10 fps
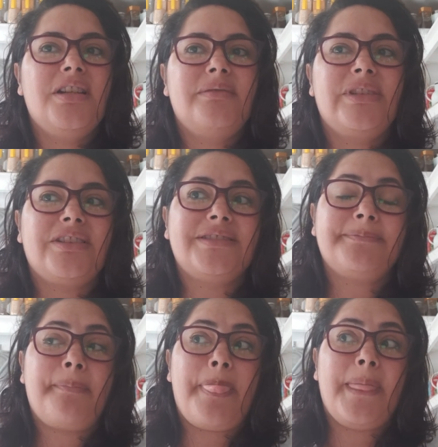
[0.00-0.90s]
because
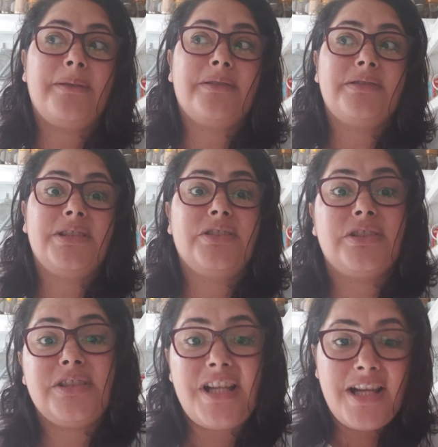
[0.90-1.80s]
the
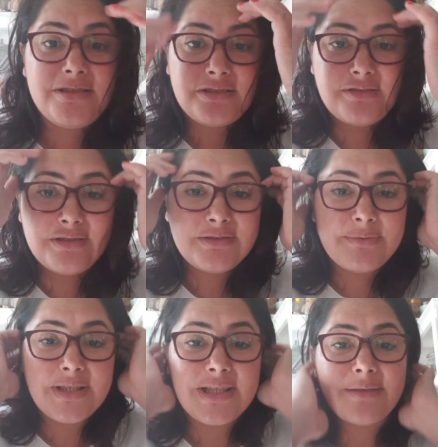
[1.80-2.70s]
other article I was
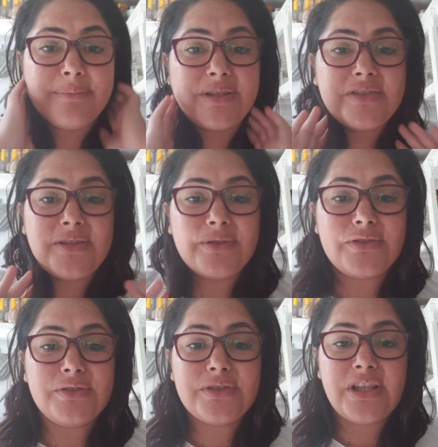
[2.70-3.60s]
reading, because I was
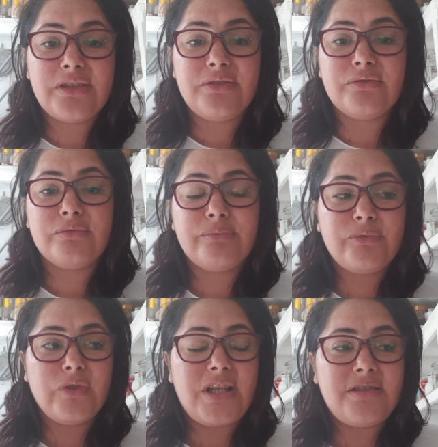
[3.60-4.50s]
looking to,
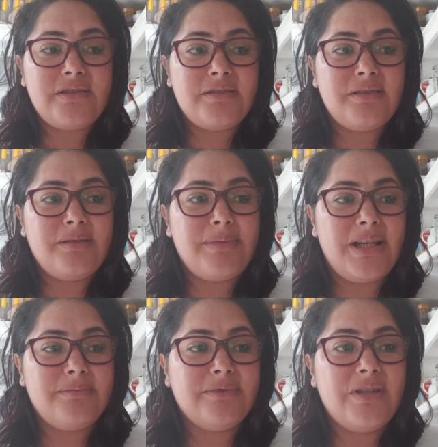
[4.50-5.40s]
when I studied the
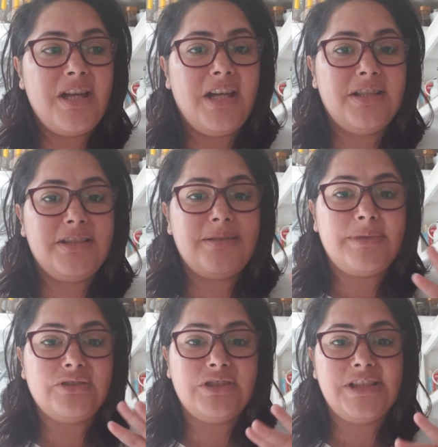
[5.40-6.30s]
Bible, I learned
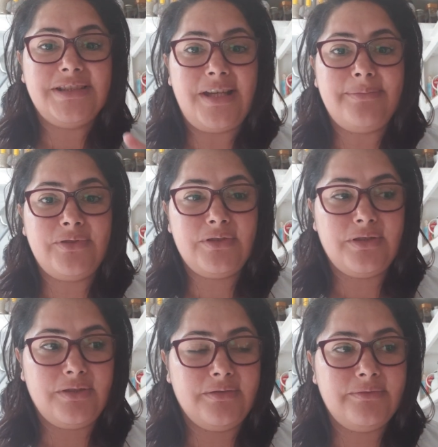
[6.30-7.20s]
about 3 types of
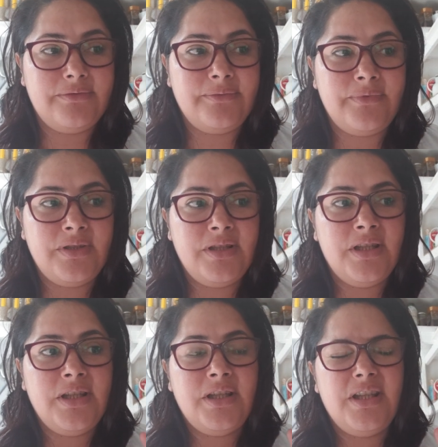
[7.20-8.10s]
love.
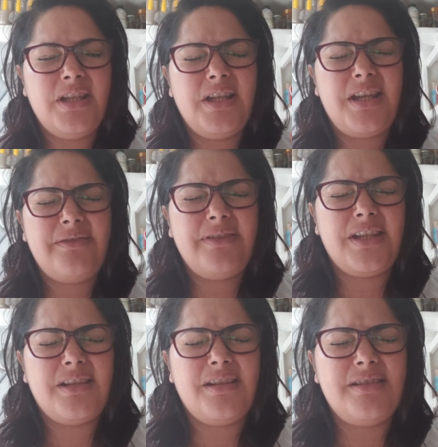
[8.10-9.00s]
I
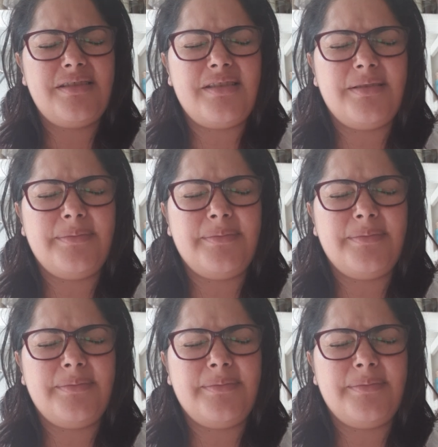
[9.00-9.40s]
think it's